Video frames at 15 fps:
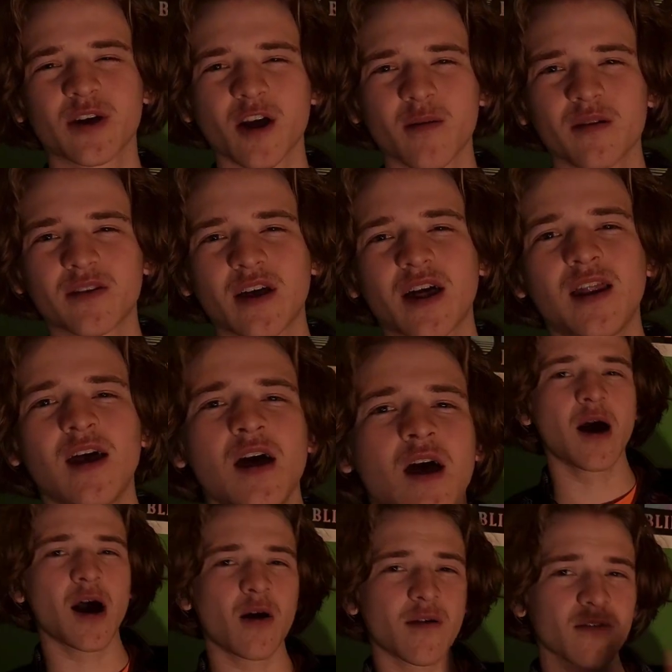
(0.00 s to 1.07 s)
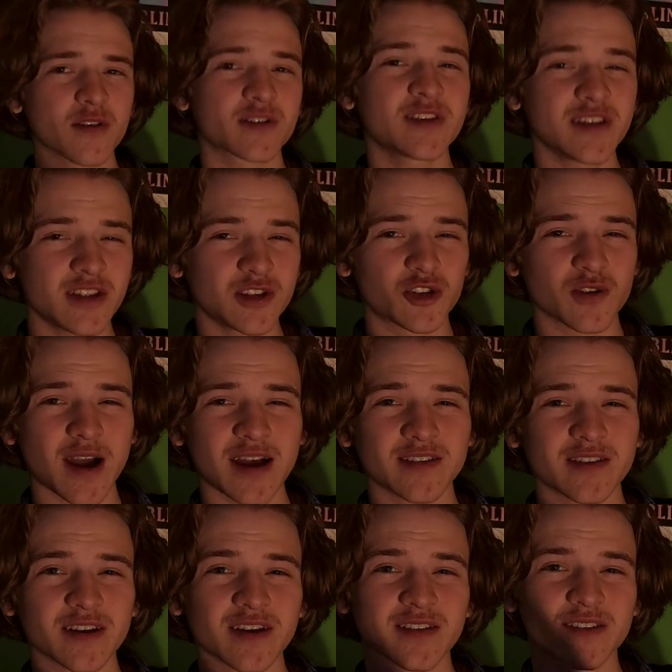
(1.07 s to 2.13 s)
care about that. However, CD
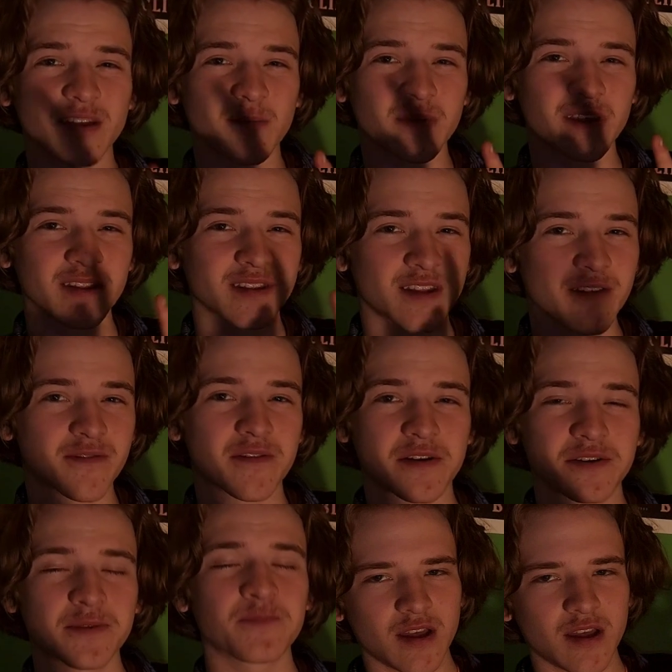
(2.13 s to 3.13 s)
Jurassic is something different.